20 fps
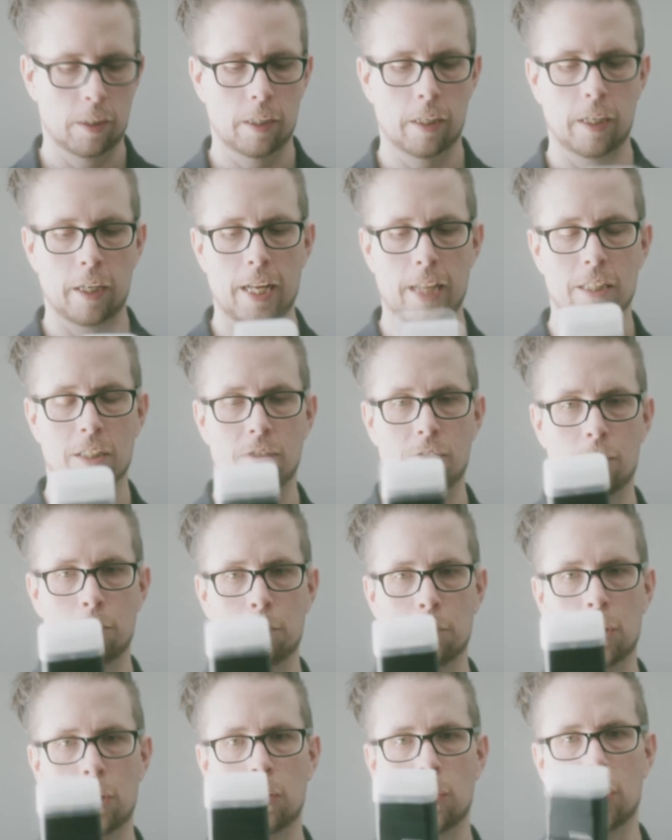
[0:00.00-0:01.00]
lens
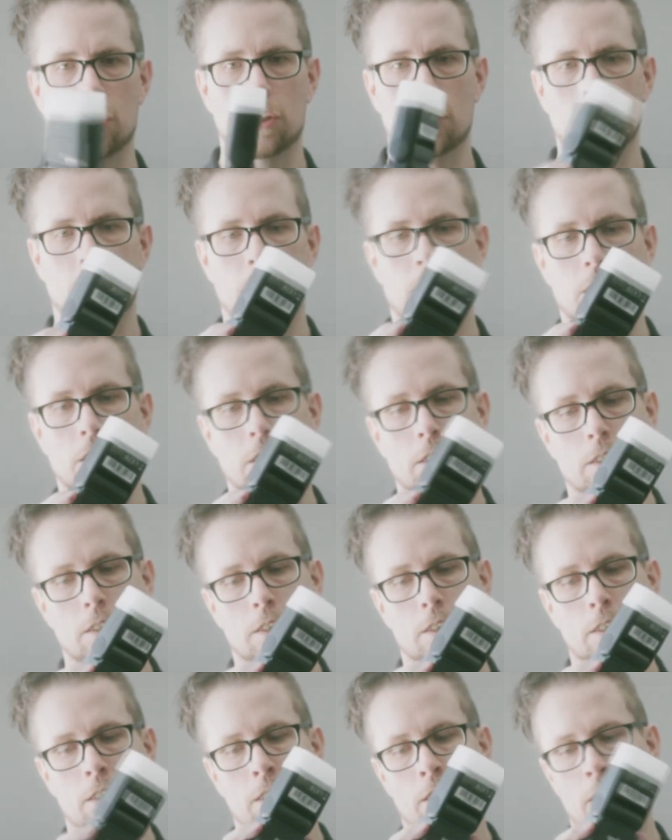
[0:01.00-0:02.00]
from Godox
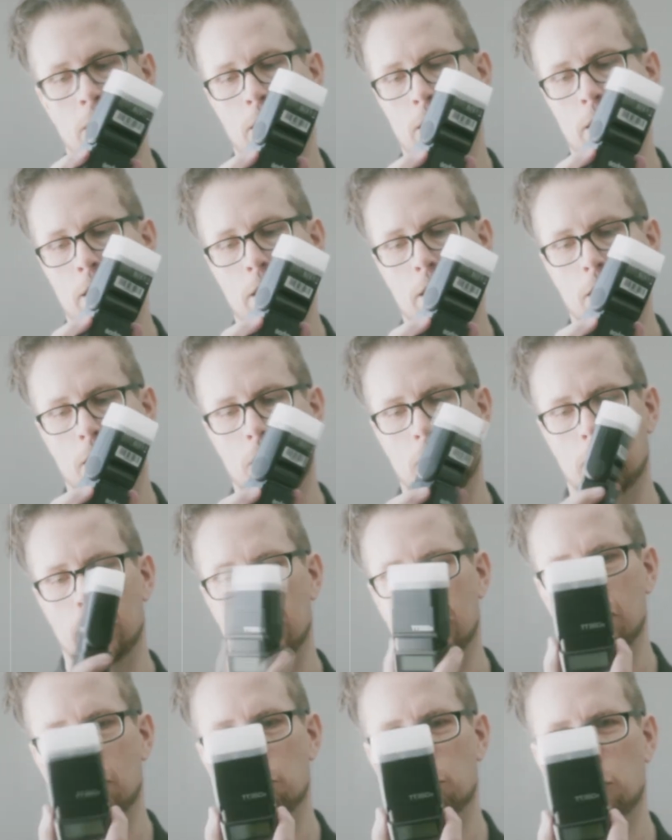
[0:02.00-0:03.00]
uh,
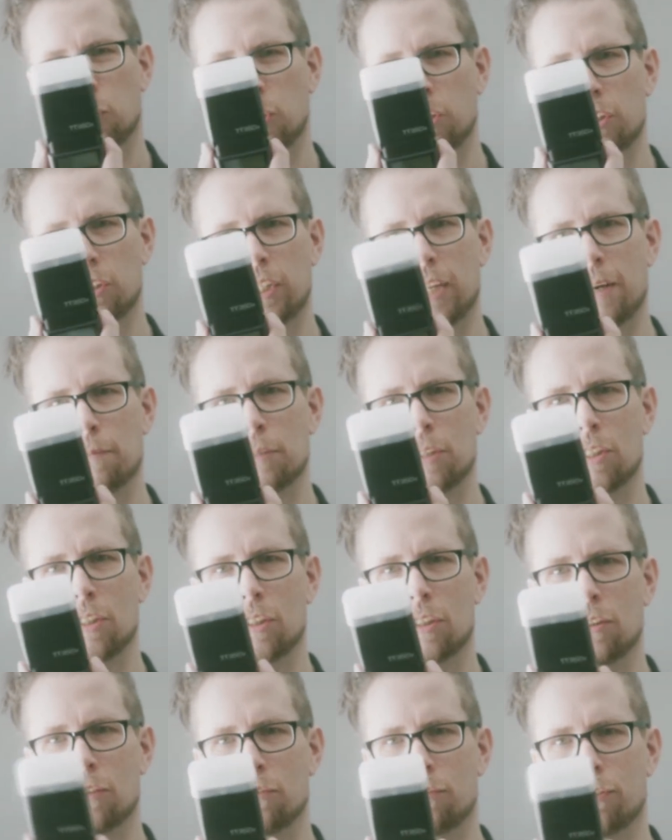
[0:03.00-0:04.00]
eh, bought it on
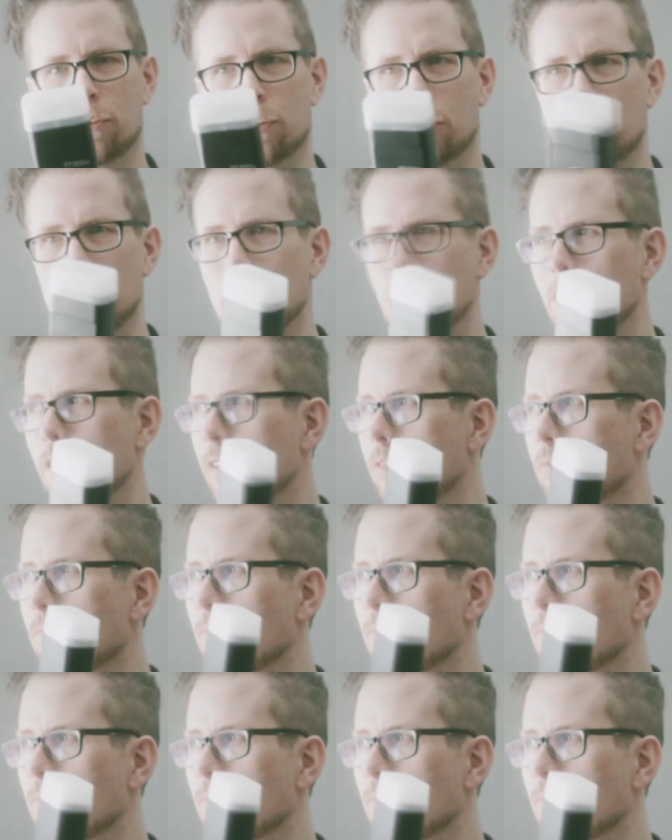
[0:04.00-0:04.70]
Amazon for